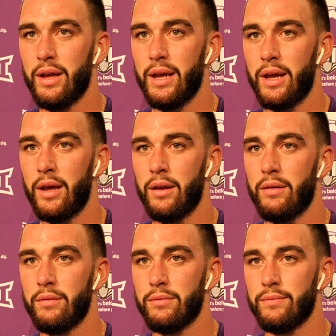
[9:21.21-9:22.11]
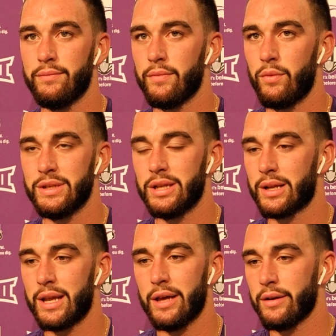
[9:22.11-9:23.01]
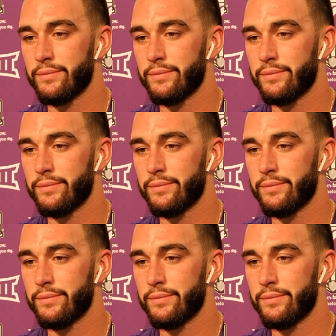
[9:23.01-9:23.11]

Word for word: And we stuck together,